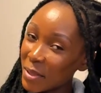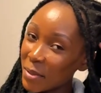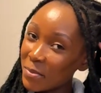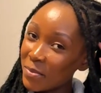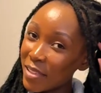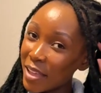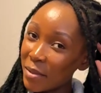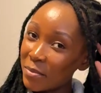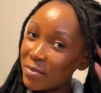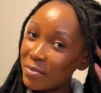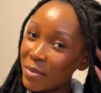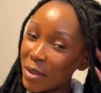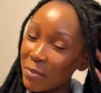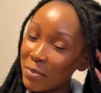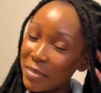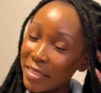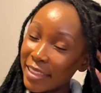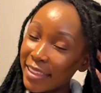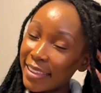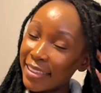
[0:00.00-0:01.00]
I'm, I'm,
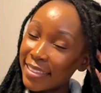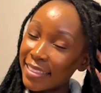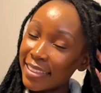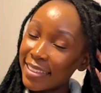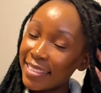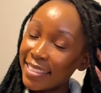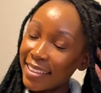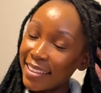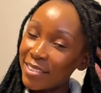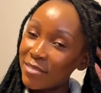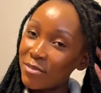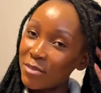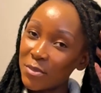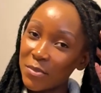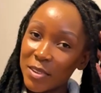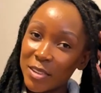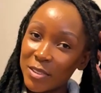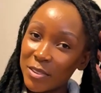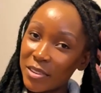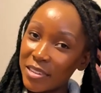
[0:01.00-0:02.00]
I'm, thinking that the
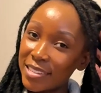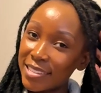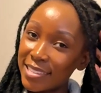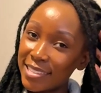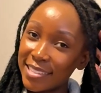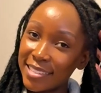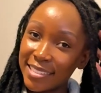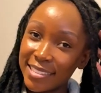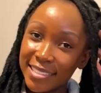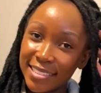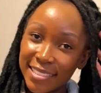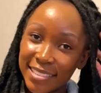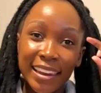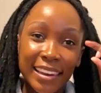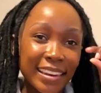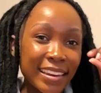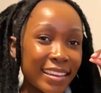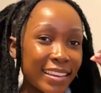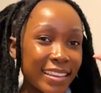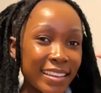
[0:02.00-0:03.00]
information is just
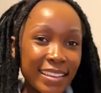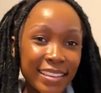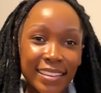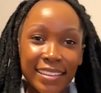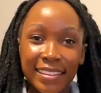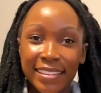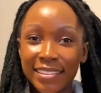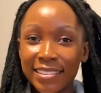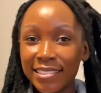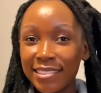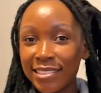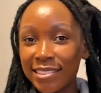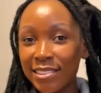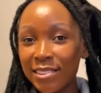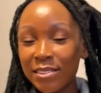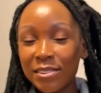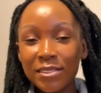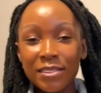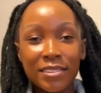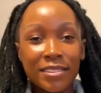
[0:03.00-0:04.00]
leaking
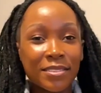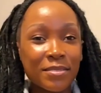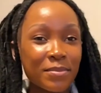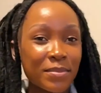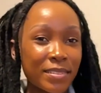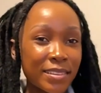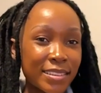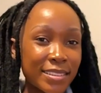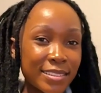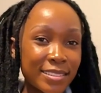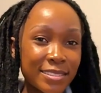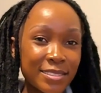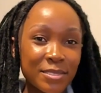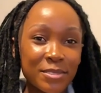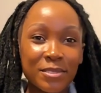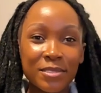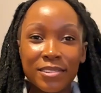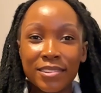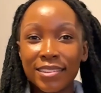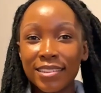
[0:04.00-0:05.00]
slowly right. by
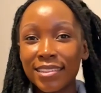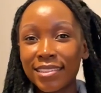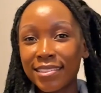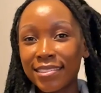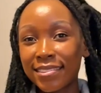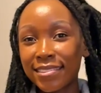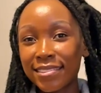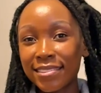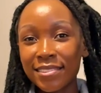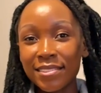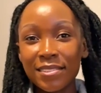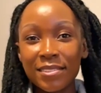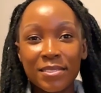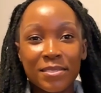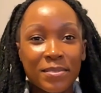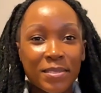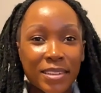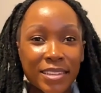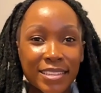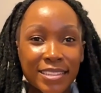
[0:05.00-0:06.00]
slowly, slowly
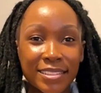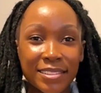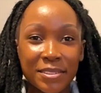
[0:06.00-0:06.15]
by slowly.